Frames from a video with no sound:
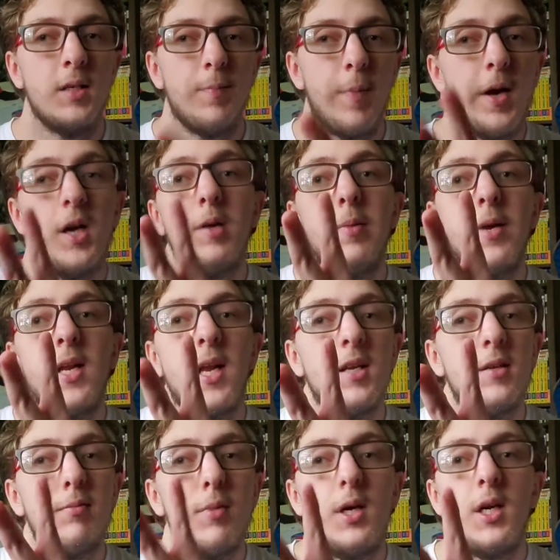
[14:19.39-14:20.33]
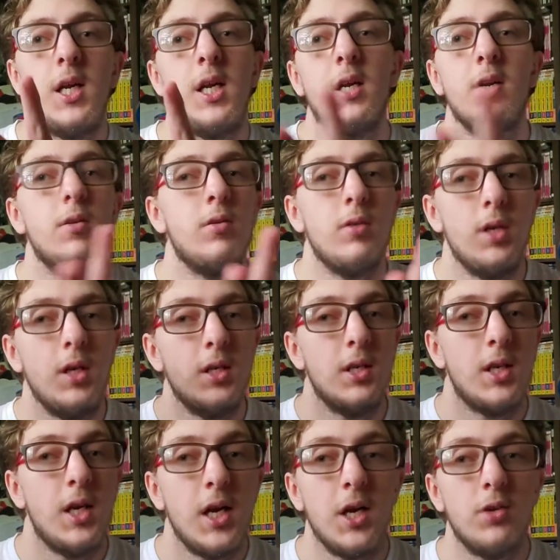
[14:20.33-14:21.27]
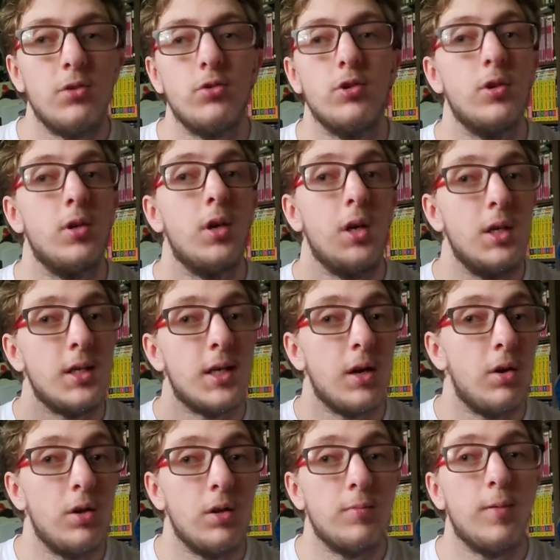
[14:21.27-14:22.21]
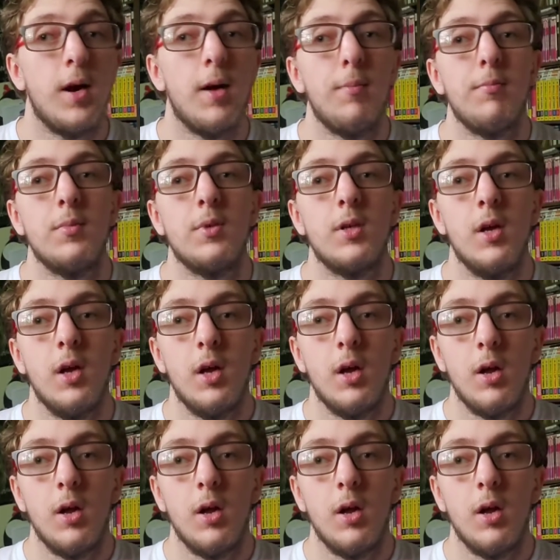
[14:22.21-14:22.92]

Spider Man has money and he's a teenager. He's got all those problems.